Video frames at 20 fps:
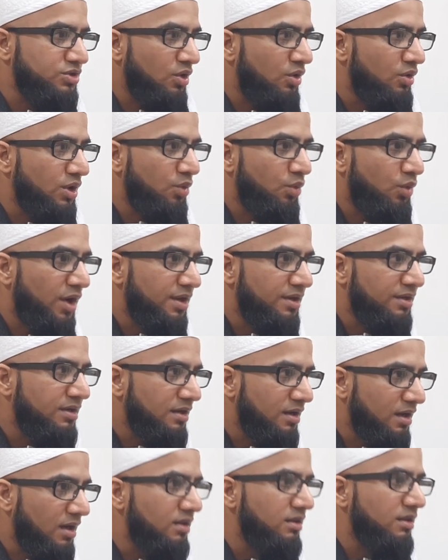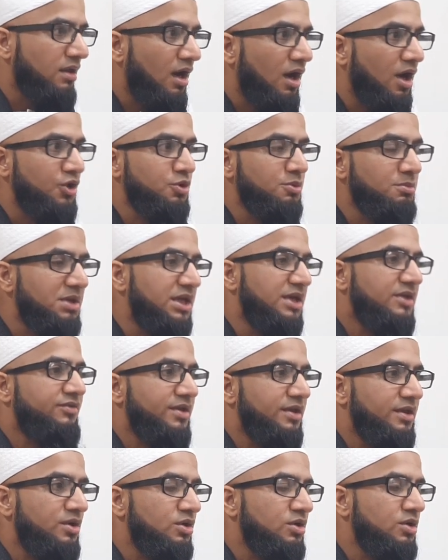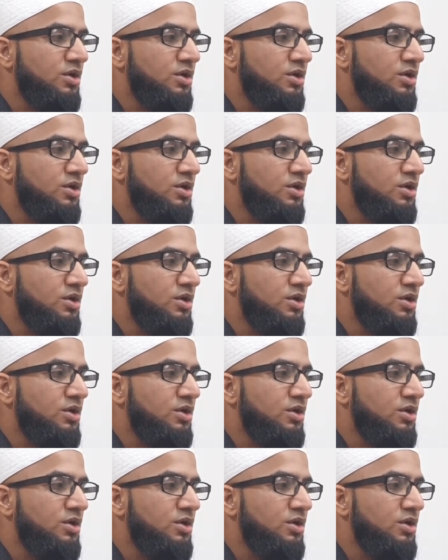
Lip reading: only one Allah you believe in.